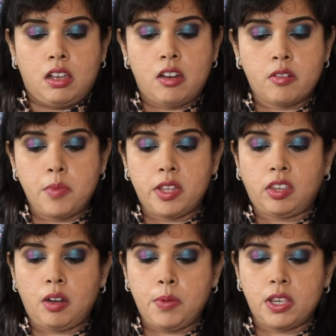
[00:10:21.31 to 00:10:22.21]

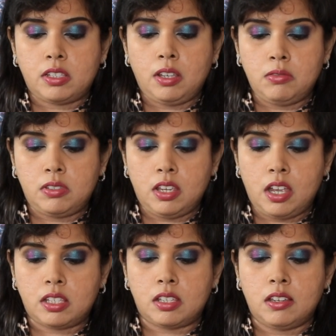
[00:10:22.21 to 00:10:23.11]
Aromatherapy
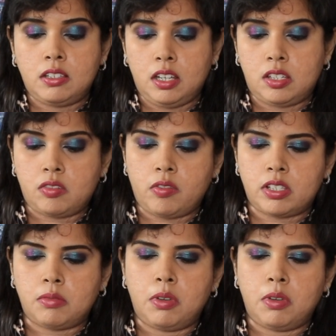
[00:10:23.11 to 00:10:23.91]
Associates De-Stress